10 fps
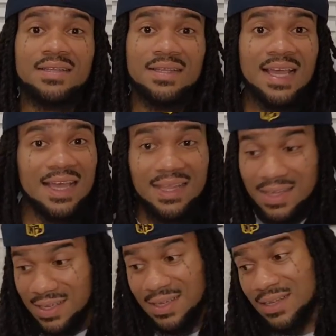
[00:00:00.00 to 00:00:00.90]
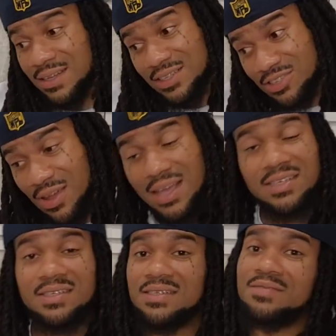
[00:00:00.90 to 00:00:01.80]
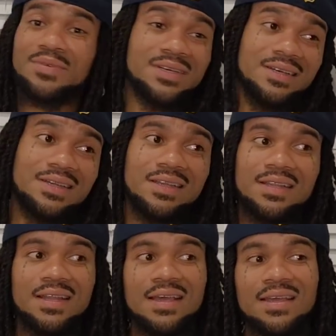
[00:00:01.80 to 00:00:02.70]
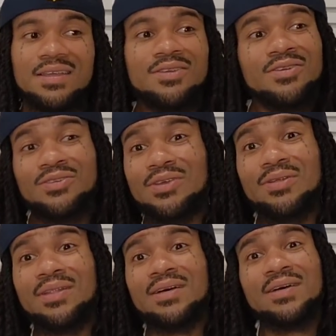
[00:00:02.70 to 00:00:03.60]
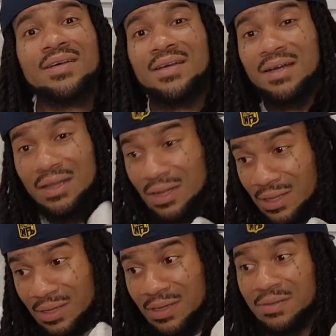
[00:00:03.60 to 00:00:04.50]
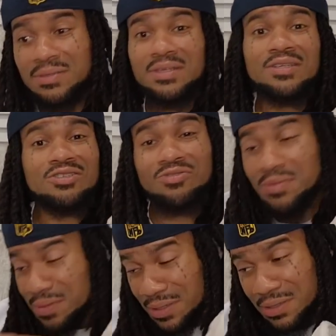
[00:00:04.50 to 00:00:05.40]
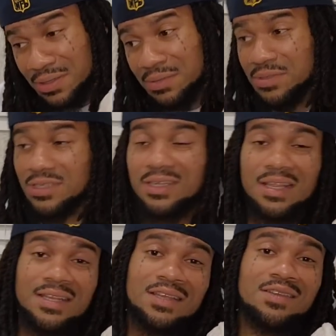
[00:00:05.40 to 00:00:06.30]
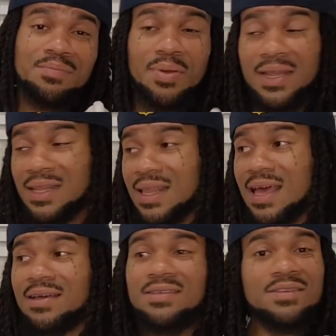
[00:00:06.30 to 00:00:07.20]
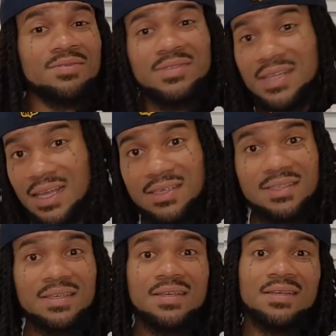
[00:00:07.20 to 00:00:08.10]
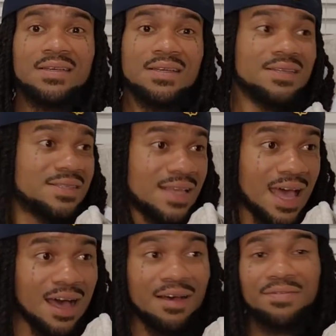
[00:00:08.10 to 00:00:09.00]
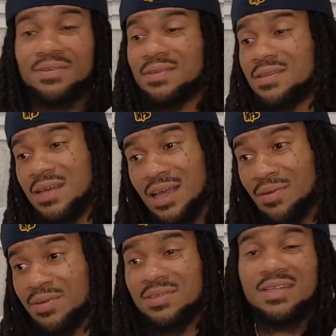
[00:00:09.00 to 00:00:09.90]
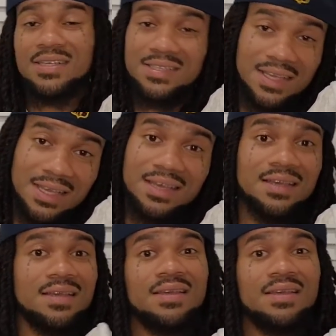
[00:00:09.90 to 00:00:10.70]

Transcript: That'll get a little traction. But other than that, you can do your little clubs, your little strip clubs and shit like that. You'll pack that out in certain states in the south and little areas. That's it.